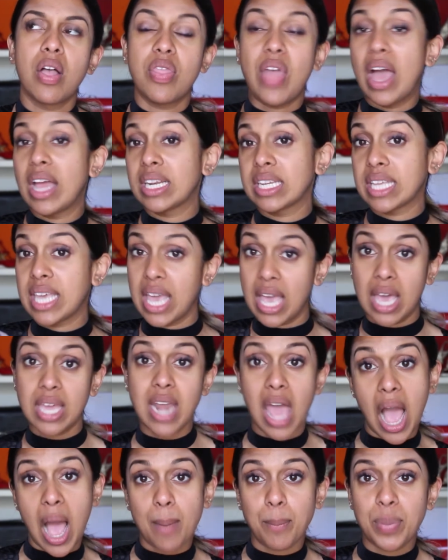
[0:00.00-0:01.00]
That can
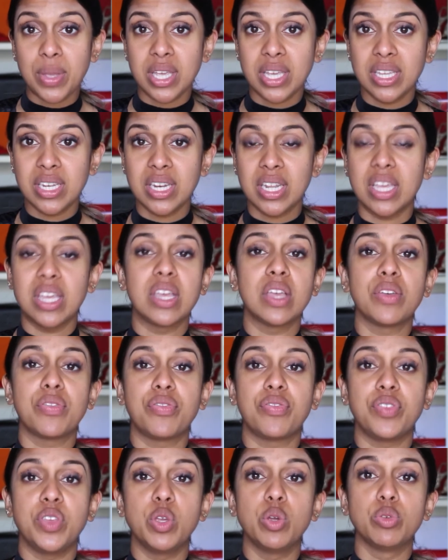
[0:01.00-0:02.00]
happen
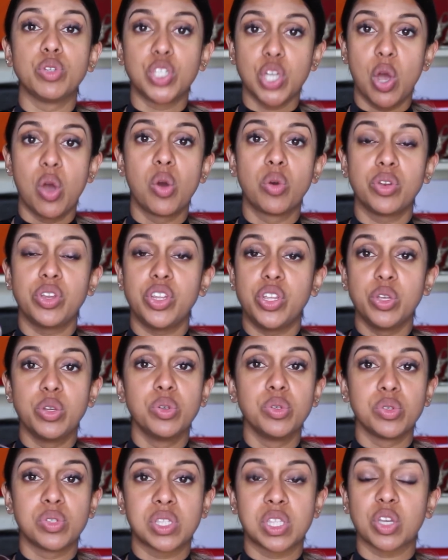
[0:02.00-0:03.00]
if you don't
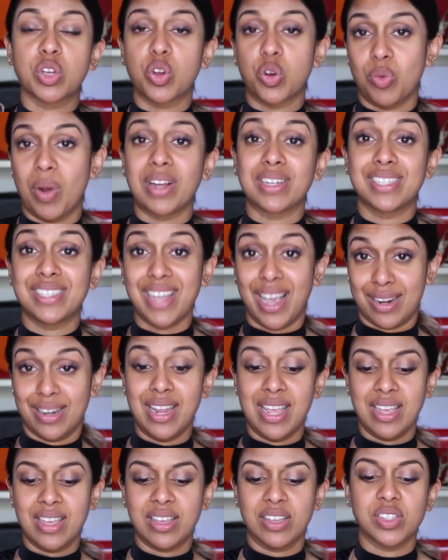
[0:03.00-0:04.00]
use the correct
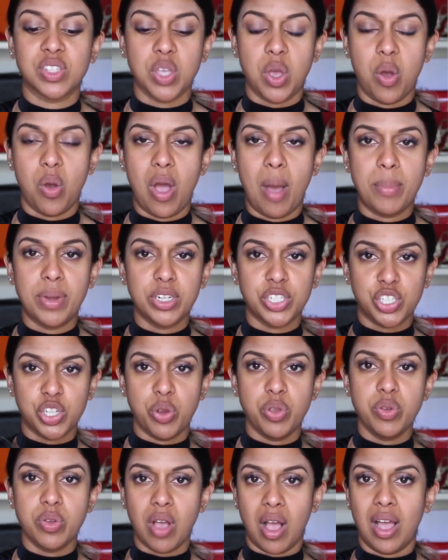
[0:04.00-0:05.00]
technique. So I'm going to show
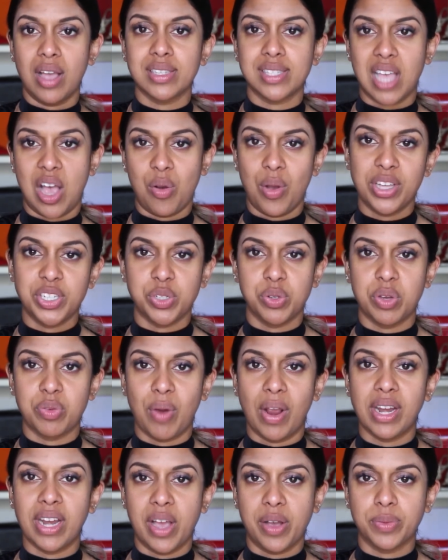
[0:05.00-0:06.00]
you guys how I do it
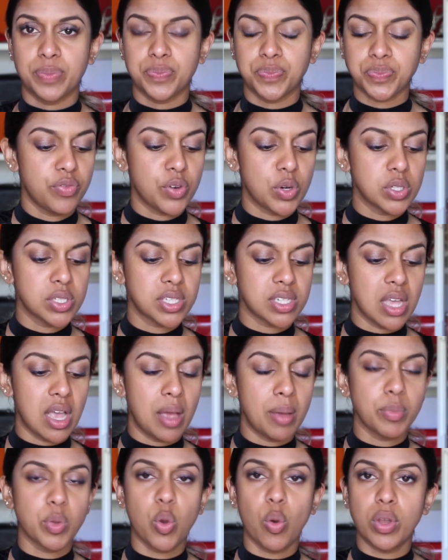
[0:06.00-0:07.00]
right now. First,
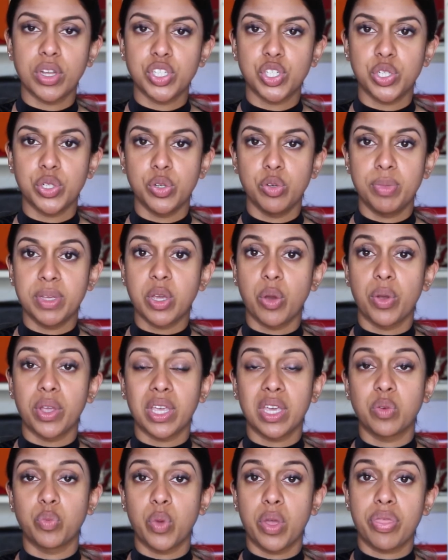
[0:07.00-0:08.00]
I'm going to be
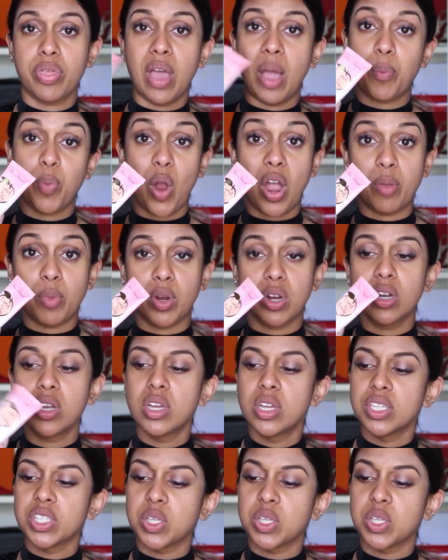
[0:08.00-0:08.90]
going in with a primer.